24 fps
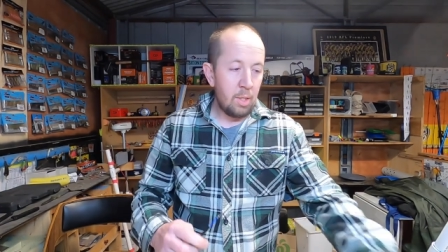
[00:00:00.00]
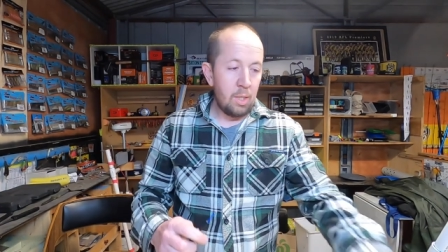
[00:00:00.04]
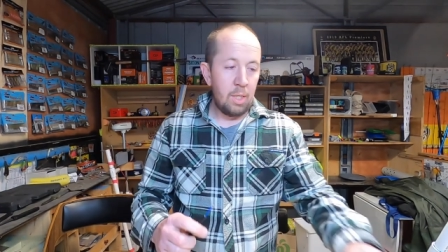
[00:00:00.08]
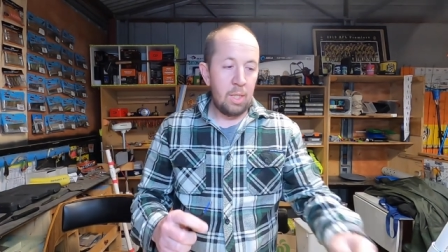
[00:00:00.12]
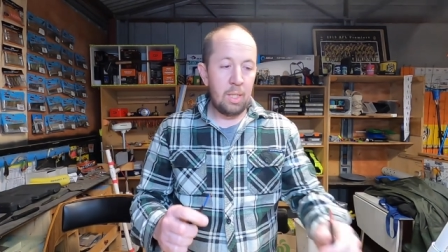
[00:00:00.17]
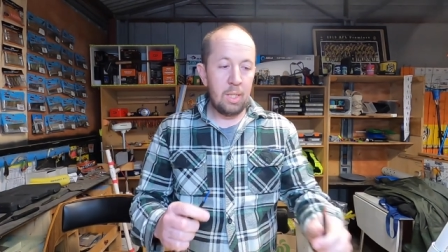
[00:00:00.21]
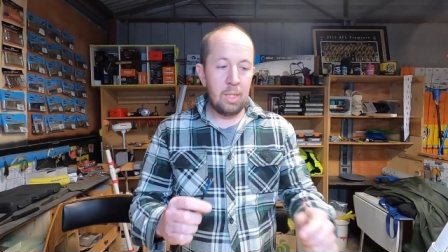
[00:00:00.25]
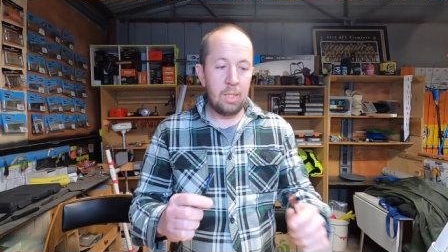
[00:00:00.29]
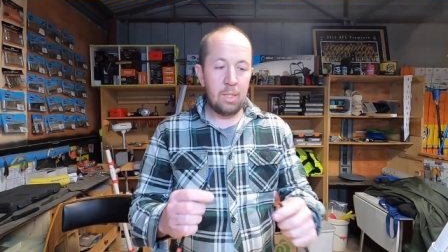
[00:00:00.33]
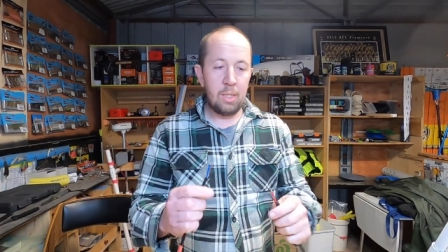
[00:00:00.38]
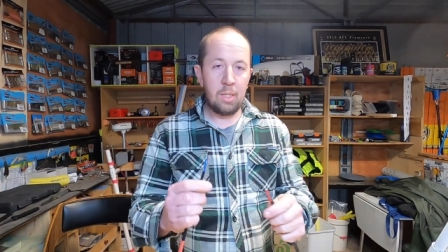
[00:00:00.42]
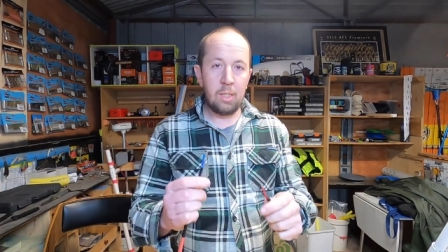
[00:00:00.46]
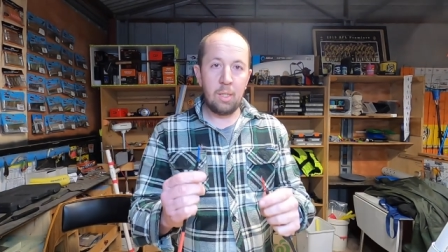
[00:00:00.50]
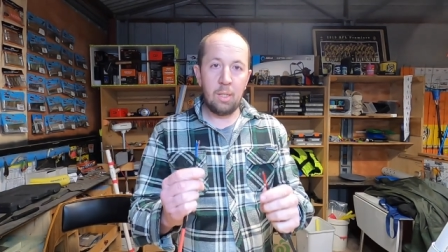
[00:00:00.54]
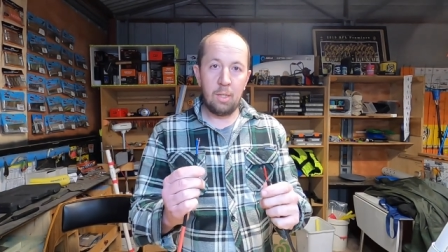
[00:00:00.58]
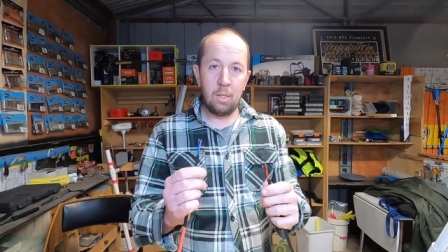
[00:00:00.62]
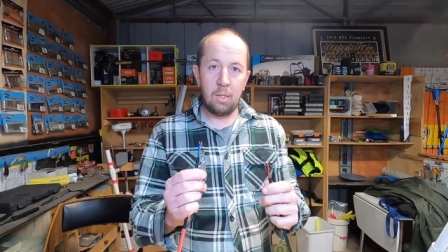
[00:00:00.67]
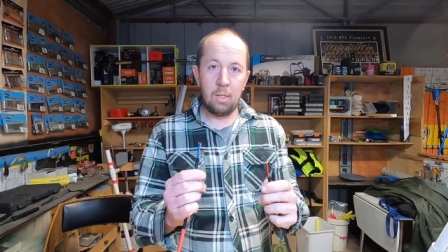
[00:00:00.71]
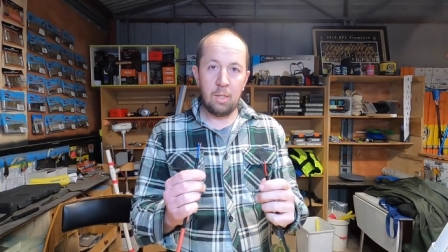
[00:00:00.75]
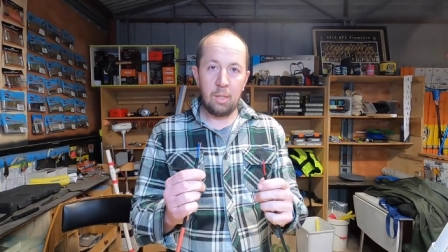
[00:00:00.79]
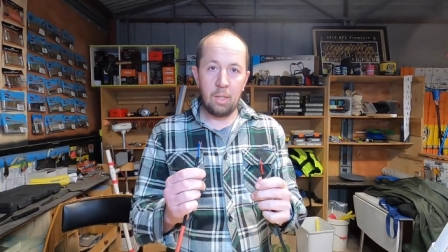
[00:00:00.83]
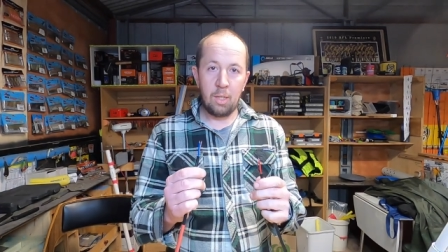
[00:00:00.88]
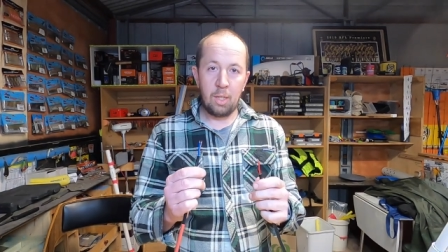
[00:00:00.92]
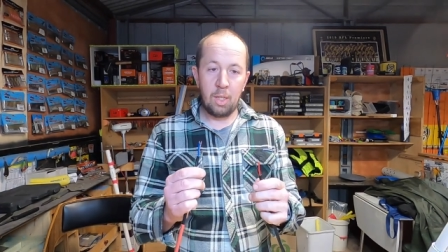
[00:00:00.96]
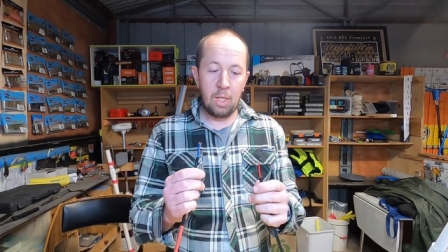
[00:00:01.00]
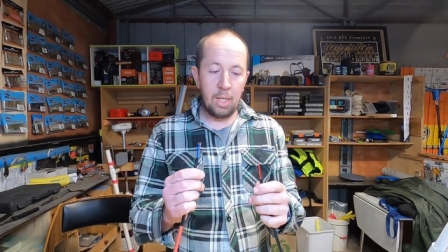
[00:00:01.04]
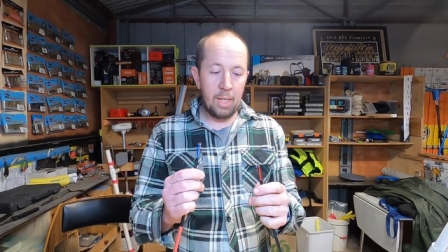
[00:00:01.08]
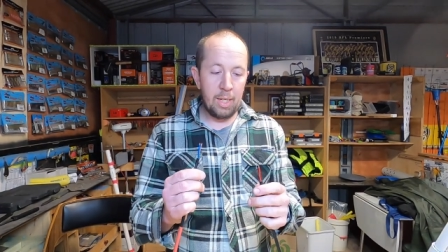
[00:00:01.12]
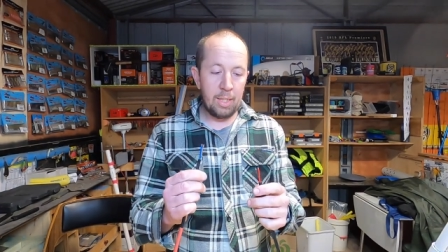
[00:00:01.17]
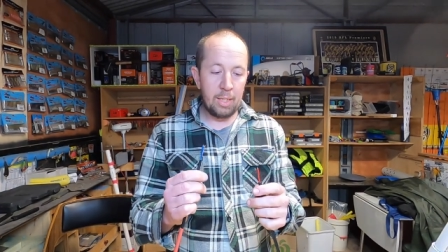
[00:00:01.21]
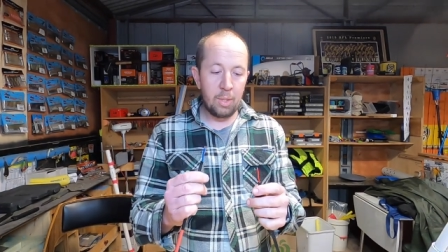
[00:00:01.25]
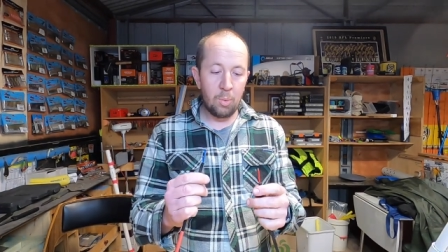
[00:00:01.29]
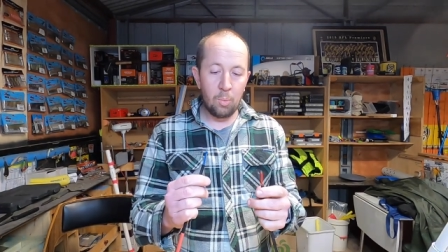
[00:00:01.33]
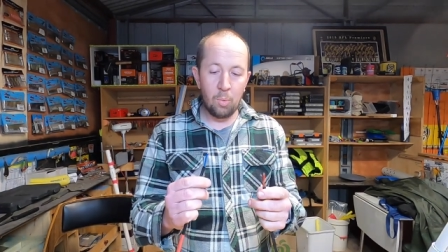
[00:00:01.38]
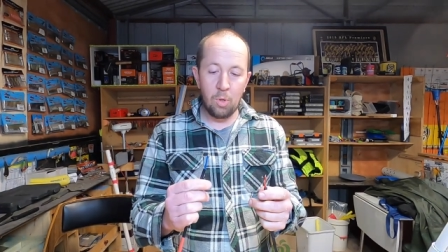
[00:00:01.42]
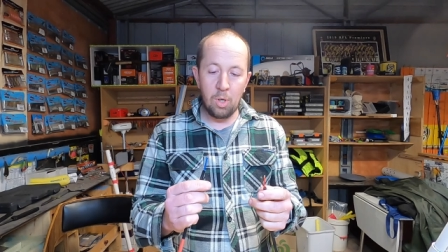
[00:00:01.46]
is
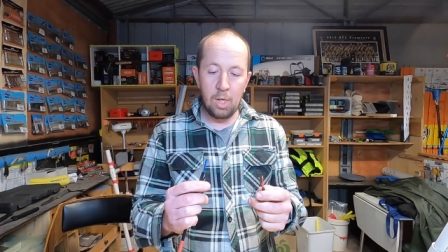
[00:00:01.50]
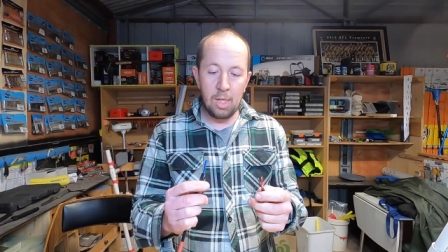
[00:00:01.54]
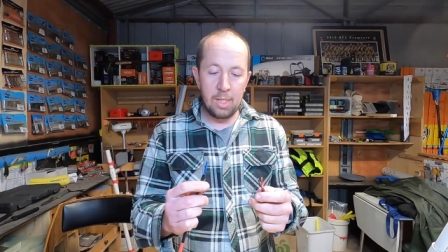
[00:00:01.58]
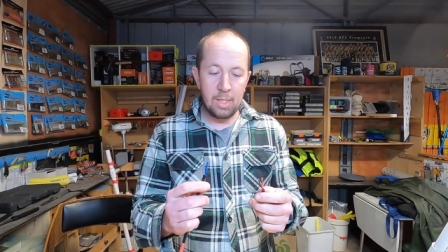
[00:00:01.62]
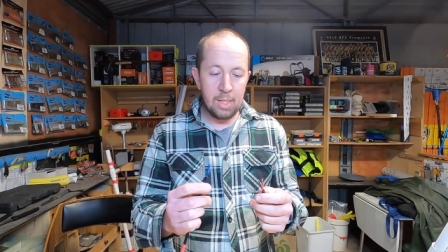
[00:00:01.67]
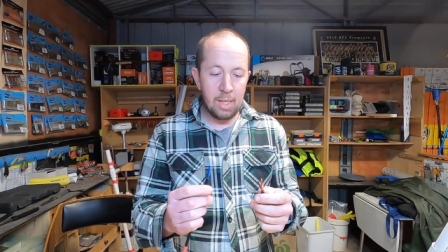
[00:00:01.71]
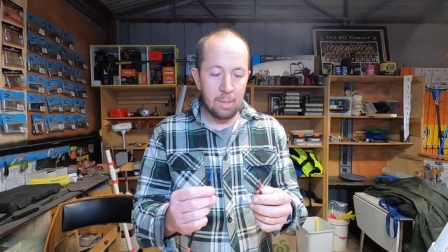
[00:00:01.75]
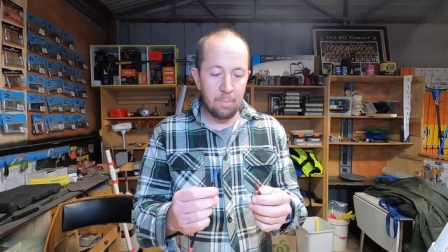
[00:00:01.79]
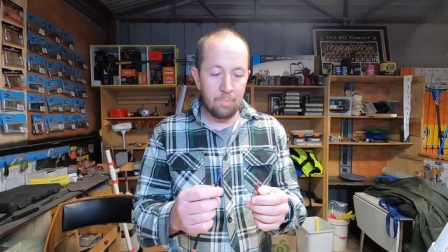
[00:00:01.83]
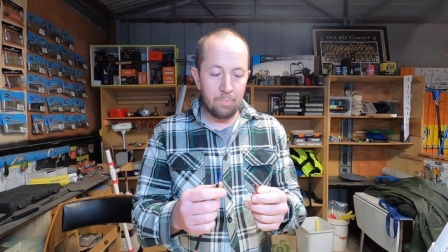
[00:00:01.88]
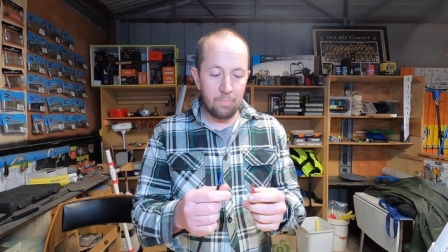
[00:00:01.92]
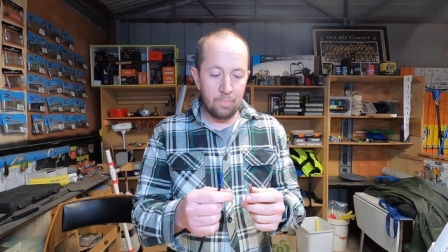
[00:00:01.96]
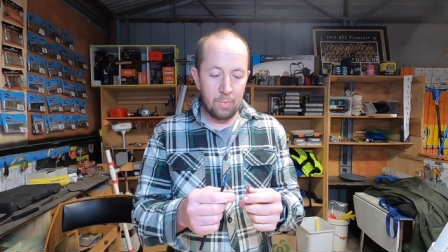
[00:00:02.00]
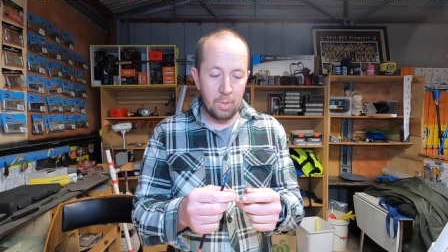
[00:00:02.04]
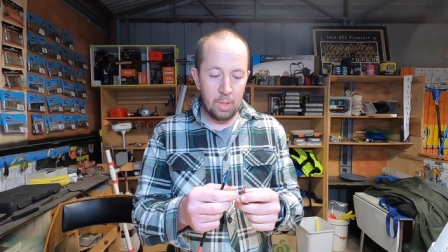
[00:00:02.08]
connect the wires up.